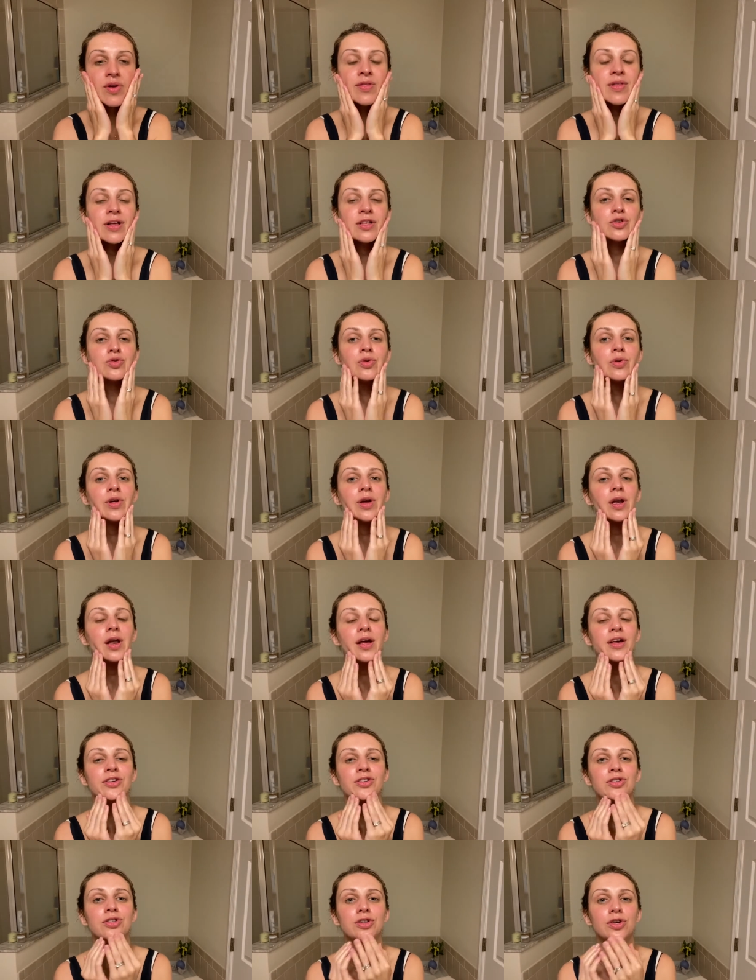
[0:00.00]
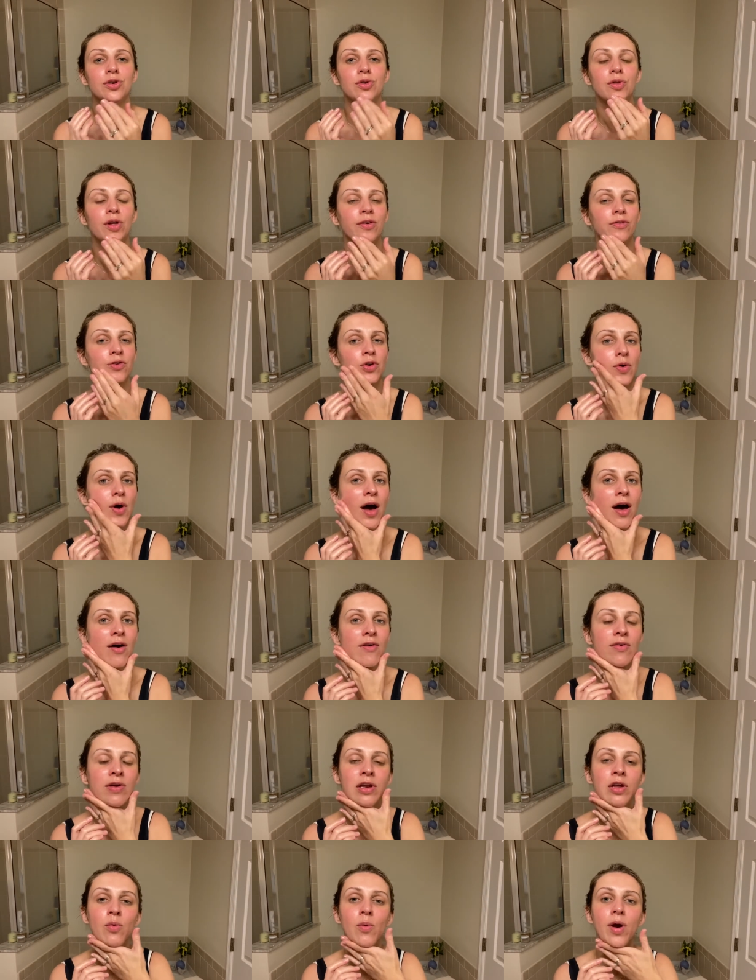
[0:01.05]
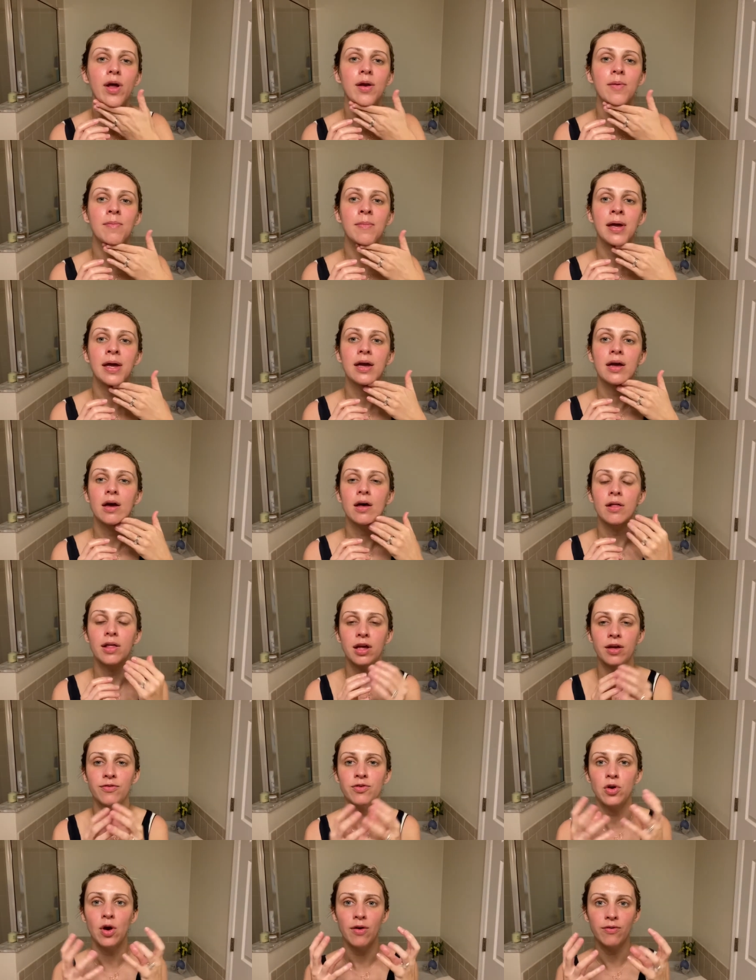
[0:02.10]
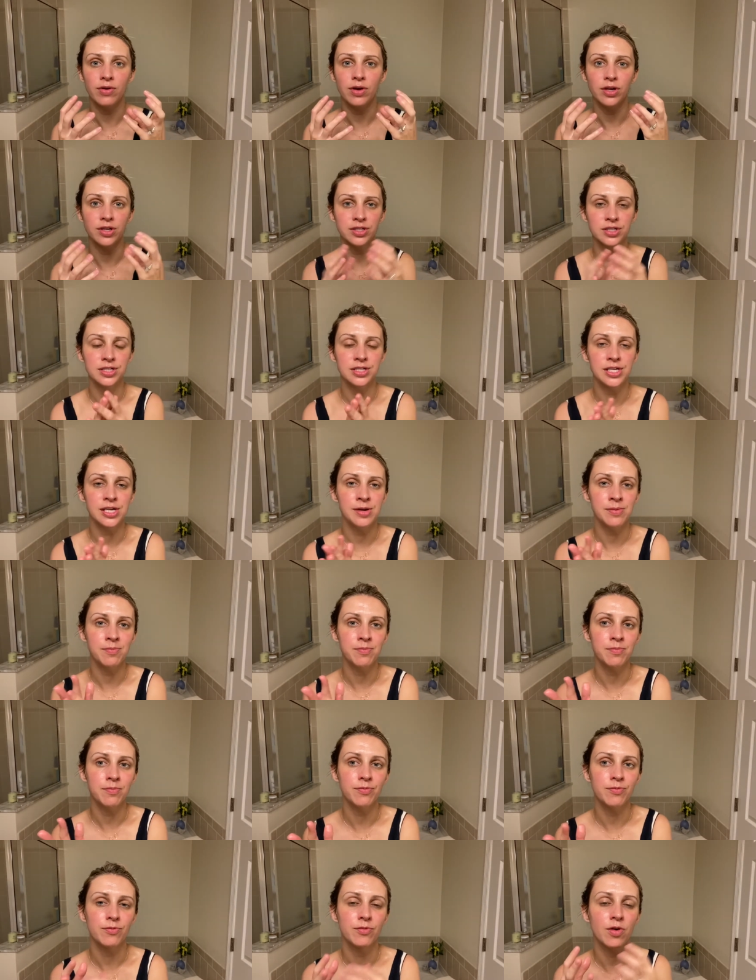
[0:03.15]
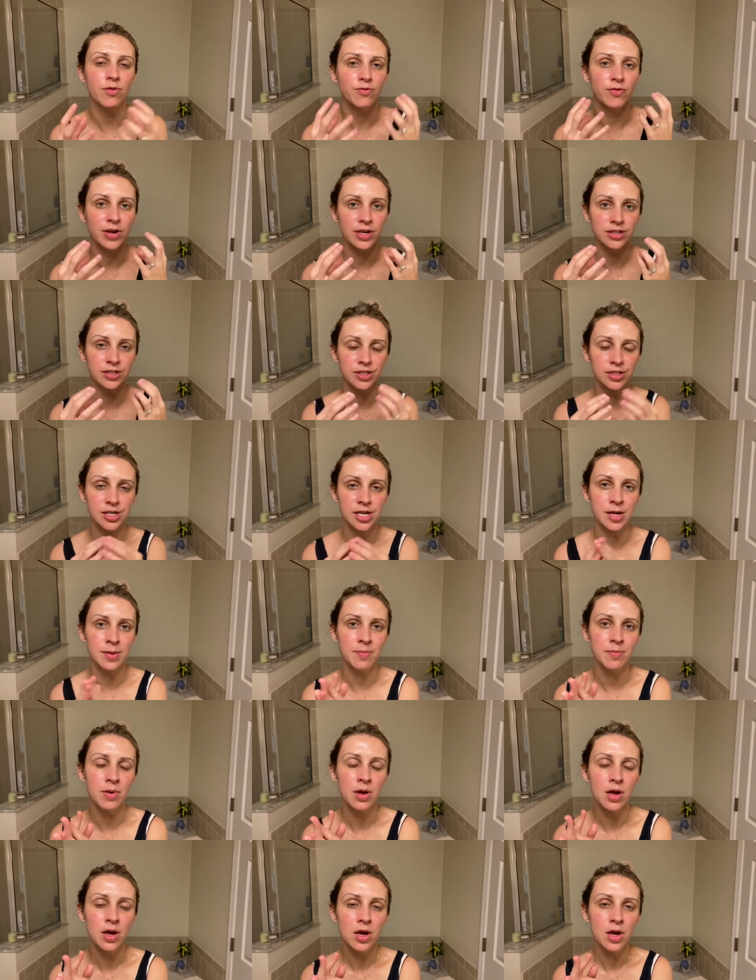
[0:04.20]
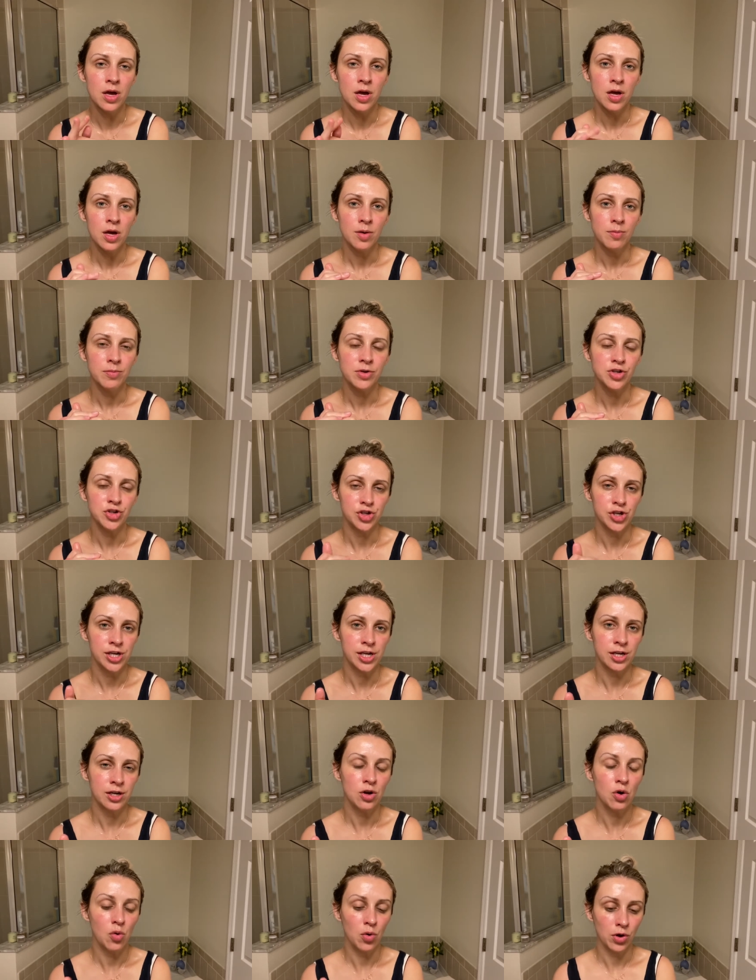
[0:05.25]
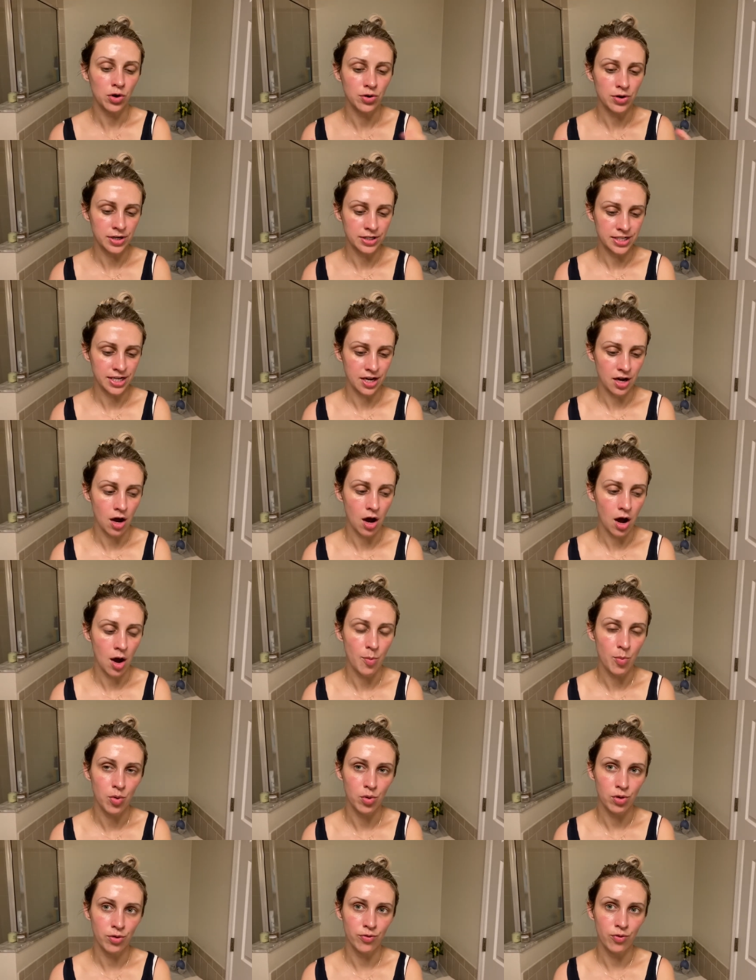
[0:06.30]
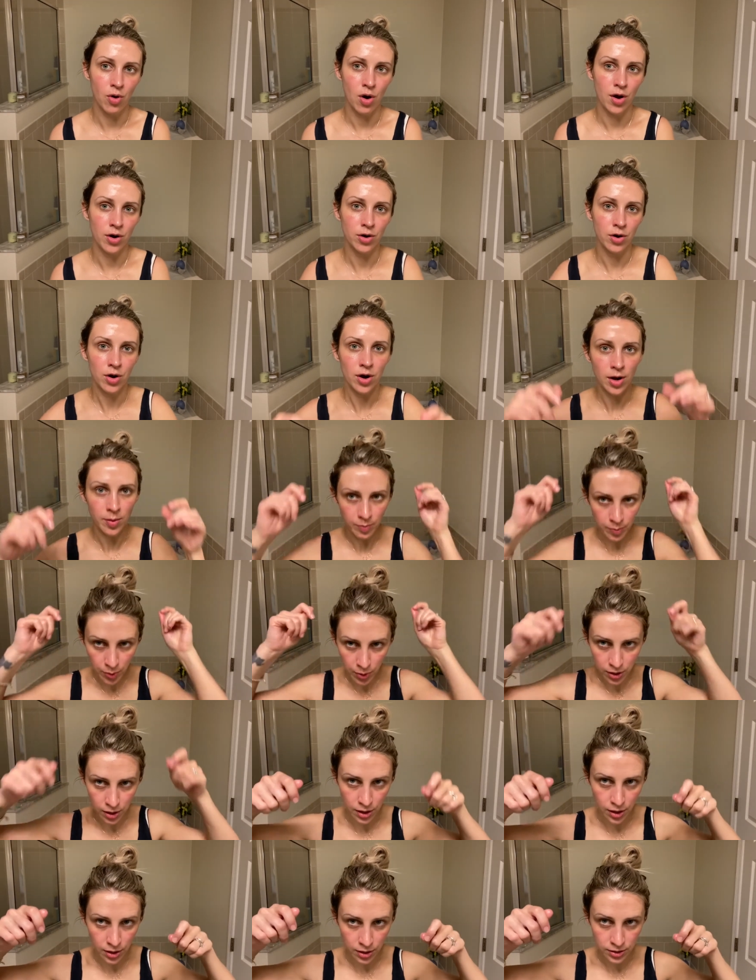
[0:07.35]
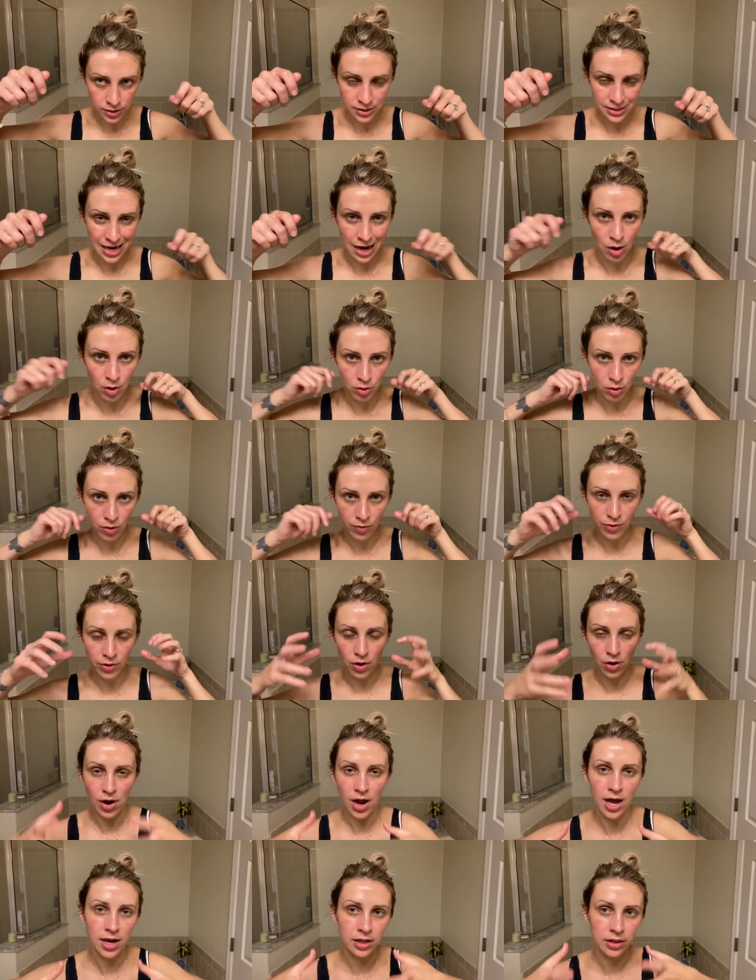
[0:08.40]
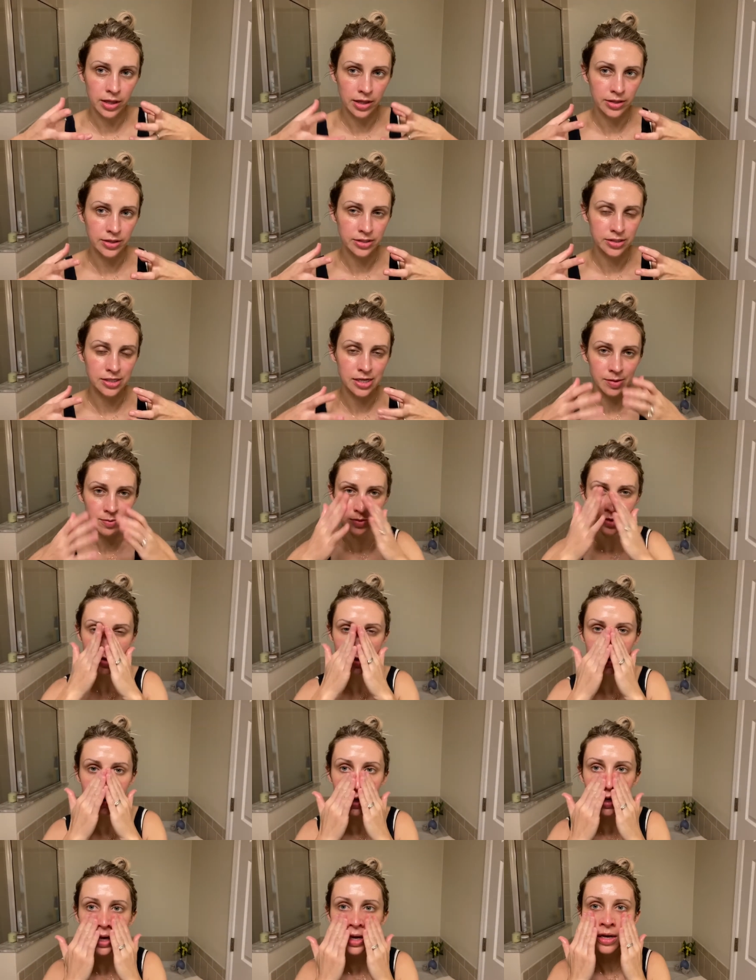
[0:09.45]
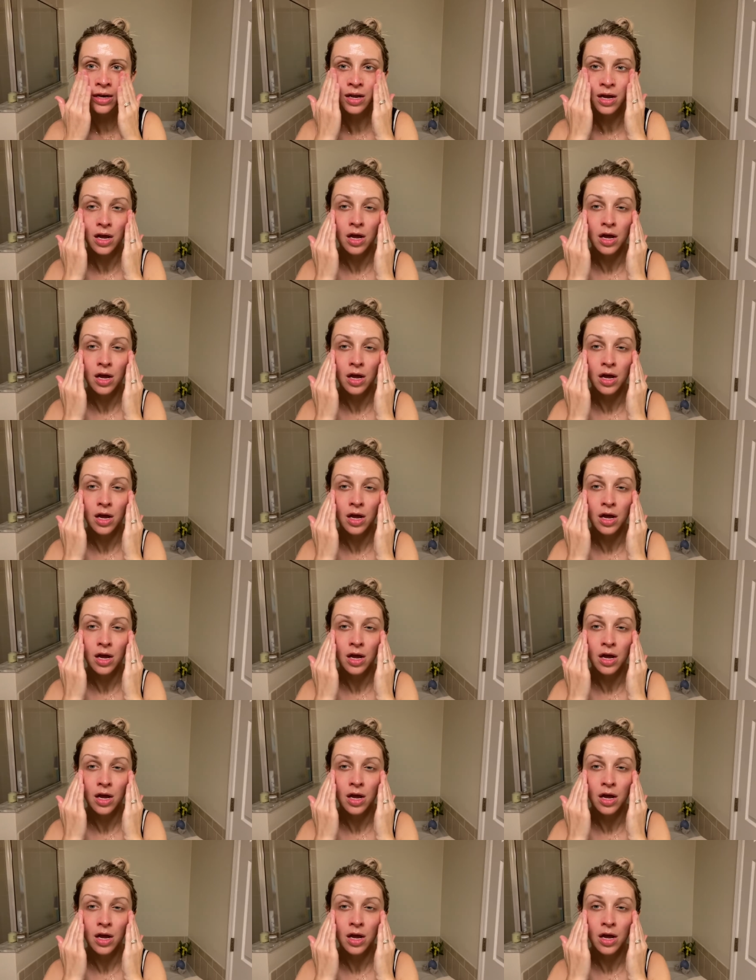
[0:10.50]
that's really nice too, if you have any way to make, like if you have like a face steam machine, or you can take a hot bowl of water and put a towel over your head and let the steam soak in.